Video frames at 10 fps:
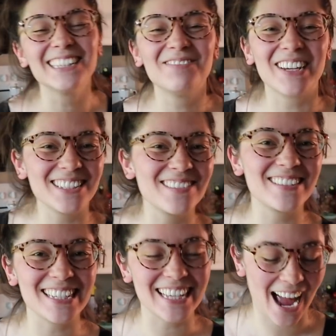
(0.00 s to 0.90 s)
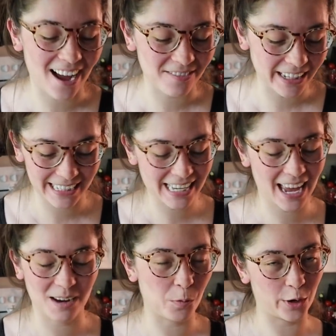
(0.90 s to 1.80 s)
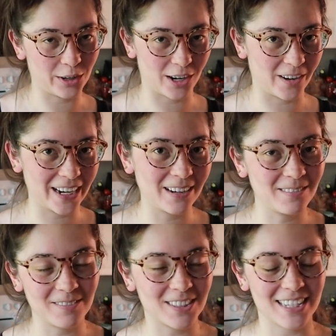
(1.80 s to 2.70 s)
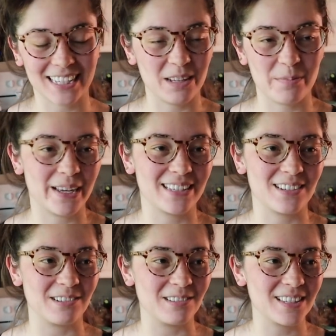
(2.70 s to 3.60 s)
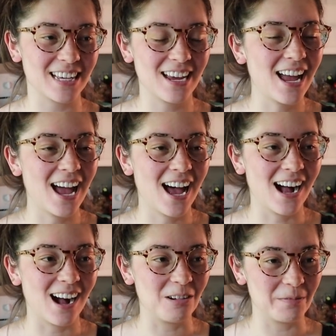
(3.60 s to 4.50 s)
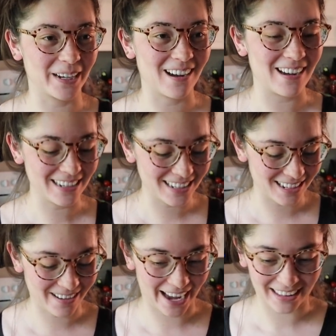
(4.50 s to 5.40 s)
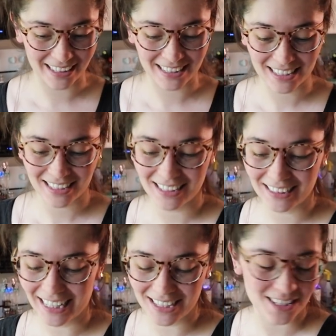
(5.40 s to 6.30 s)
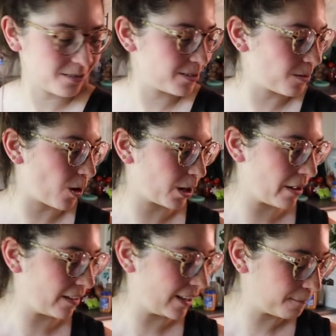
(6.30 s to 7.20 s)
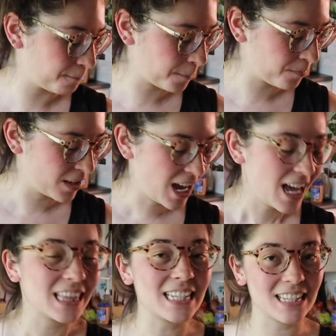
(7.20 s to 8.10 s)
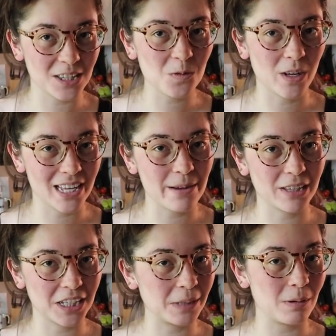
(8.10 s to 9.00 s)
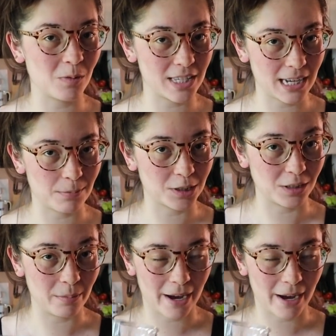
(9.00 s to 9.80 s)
the best news is I have like 10 more growing, which is like the best news. Oh my gosh. Okay, let's let's do the watermelon. This is the one that I'm a little bit more skeptical